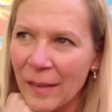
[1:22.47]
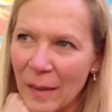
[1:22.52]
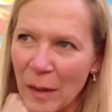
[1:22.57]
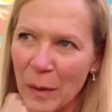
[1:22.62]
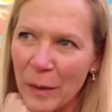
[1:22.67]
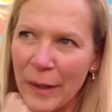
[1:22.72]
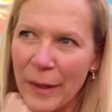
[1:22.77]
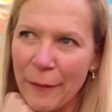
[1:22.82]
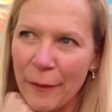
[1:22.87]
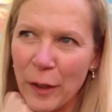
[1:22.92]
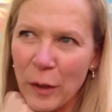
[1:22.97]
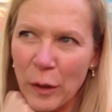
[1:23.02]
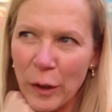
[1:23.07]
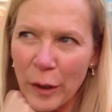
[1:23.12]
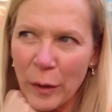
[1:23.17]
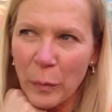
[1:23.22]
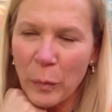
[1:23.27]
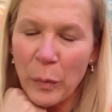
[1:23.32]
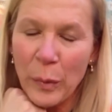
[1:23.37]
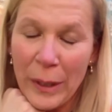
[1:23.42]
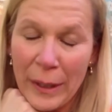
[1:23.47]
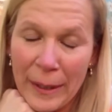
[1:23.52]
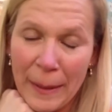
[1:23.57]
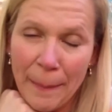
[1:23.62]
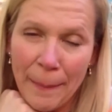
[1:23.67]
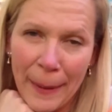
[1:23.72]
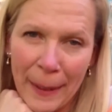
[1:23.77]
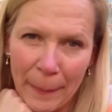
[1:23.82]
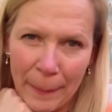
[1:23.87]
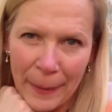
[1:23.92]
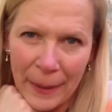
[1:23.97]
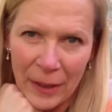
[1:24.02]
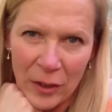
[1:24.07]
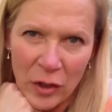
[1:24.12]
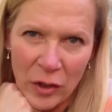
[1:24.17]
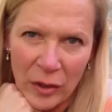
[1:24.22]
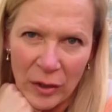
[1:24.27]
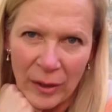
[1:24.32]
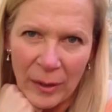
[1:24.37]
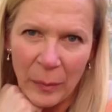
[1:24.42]
So if you look really big
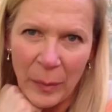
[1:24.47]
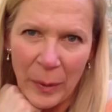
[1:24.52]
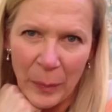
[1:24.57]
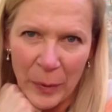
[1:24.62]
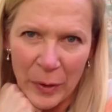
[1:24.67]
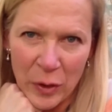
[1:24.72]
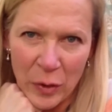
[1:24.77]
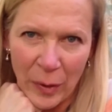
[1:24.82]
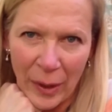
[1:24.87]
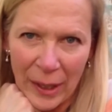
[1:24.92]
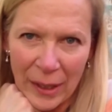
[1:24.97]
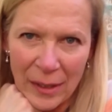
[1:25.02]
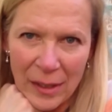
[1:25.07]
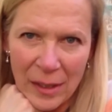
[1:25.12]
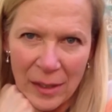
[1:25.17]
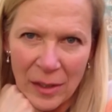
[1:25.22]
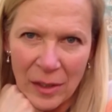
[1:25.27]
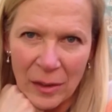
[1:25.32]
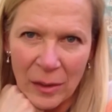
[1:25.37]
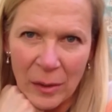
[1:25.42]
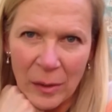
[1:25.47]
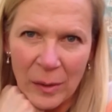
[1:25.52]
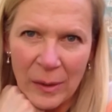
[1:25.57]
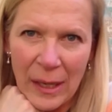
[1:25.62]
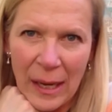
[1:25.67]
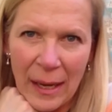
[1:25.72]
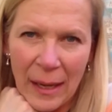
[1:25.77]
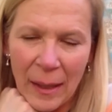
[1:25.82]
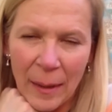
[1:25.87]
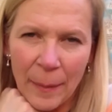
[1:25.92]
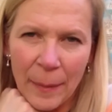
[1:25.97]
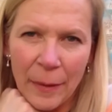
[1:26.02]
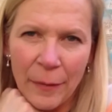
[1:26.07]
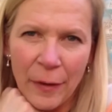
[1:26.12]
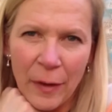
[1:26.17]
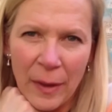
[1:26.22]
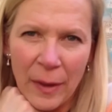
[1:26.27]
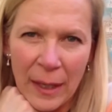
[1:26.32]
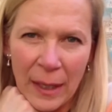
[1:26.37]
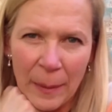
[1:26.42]
picture at what we're trying to do,
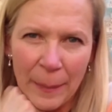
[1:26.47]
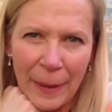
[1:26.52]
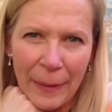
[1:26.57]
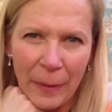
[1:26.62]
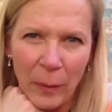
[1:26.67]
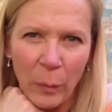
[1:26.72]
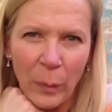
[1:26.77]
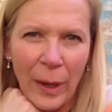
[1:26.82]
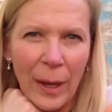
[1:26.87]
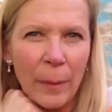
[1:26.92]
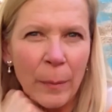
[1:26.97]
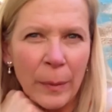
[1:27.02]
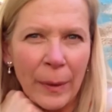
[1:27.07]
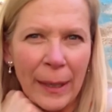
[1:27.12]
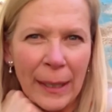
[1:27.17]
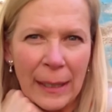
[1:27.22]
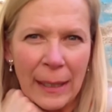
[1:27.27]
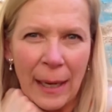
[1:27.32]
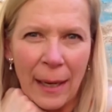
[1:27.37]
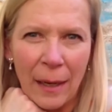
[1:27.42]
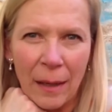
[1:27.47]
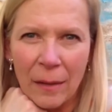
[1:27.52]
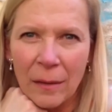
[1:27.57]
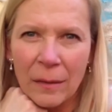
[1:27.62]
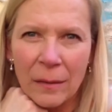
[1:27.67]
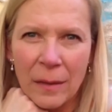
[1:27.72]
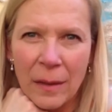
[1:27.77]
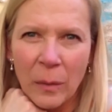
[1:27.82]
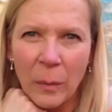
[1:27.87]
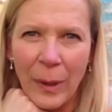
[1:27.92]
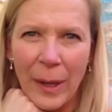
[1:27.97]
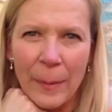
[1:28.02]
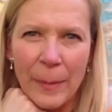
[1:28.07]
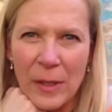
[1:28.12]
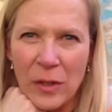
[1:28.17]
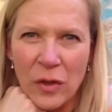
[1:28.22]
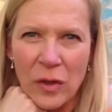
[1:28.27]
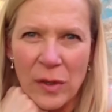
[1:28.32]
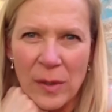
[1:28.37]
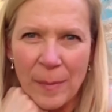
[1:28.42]
if you think about the web right now, the web
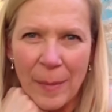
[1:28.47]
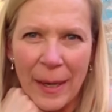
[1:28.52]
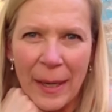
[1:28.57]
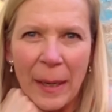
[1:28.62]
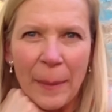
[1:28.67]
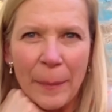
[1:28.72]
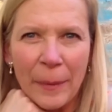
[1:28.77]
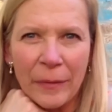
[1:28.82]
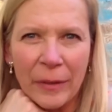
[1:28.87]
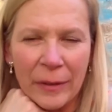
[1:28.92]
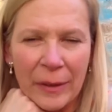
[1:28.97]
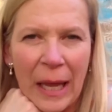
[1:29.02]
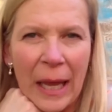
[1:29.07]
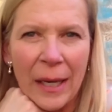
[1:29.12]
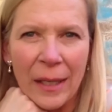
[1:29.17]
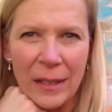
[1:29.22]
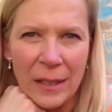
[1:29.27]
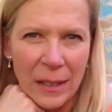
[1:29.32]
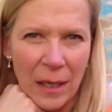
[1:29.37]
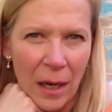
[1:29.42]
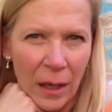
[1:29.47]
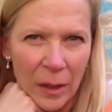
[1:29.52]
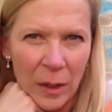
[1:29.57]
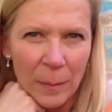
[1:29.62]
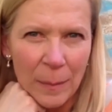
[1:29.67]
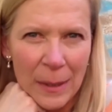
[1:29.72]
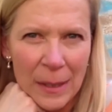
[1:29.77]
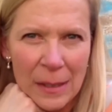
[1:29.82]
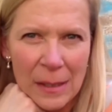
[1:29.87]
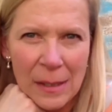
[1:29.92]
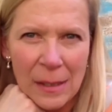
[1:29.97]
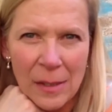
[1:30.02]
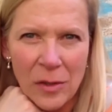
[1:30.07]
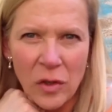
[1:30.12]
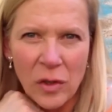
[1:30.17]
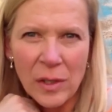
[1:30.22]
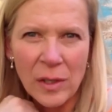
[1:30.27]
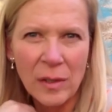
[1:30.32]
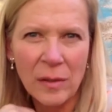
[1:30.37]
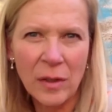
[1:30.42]
is just made up of a lot of documents.
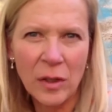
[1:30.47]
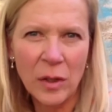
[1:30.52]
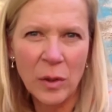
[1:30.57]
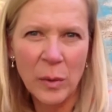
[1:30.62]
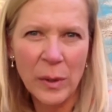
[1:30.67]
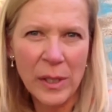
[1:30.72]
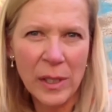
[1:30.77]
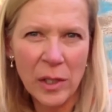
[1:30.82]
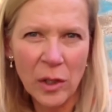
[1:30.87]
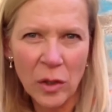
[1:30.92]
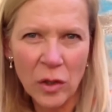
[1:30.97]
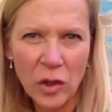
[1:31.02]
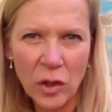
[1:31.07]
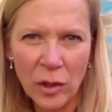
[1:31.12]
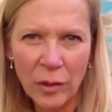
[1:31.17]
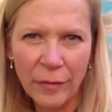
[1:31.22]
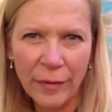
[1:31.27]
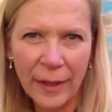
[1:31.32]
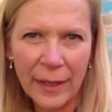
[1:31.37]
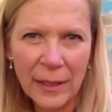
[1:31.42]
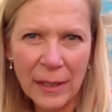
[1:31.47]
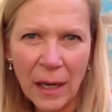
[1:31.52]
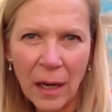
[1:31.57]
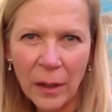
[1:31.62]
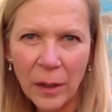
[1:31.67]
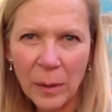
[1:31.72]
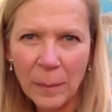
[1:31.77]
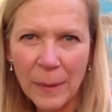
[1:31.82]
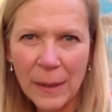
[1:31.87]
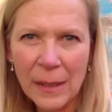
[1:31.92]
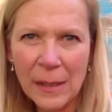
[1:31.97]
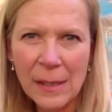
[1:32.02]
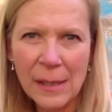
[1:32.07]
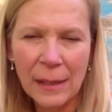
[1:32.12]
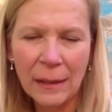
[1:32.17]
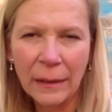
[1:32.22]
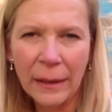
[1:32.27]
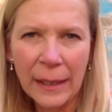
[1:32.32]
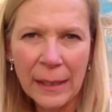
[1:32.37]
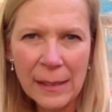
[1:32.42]
It's just you do a search and you find documents
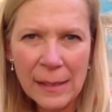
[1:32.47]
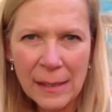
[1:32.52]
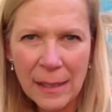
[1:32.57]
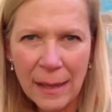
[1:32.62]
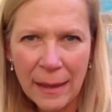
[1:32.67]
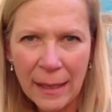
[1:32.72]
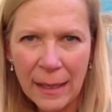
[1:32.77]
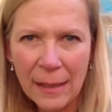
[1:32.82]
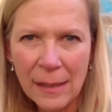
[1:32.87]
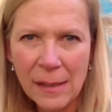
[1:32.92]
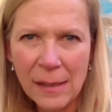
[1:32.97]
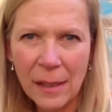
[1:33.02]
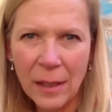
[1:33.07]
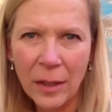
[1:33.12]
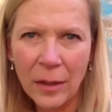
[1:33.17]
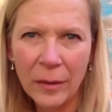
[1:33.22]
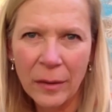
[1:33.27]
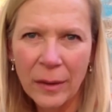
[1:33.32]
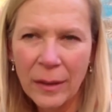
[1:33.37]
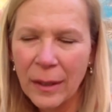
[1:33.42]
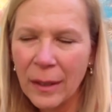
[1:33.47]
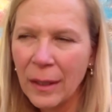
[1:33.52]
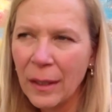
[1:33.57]
and links to things that are